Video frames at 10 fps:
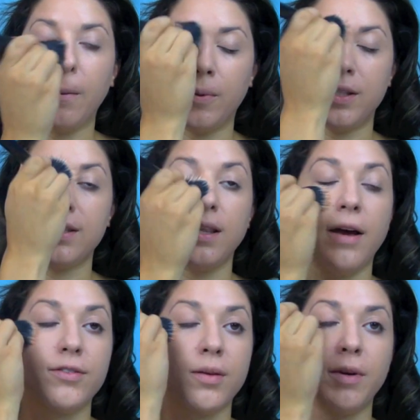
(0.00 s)
what's
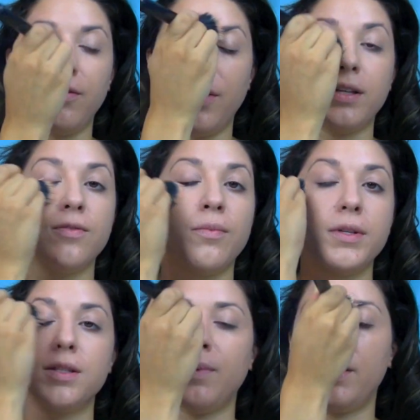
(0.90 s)
left on my face
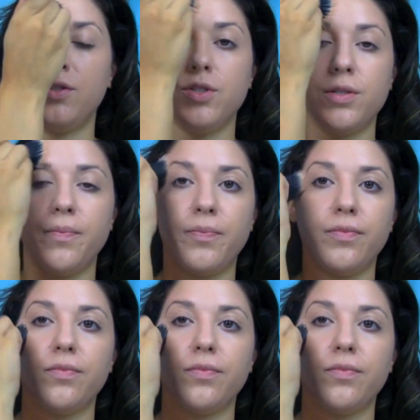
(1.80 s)
from the sponge.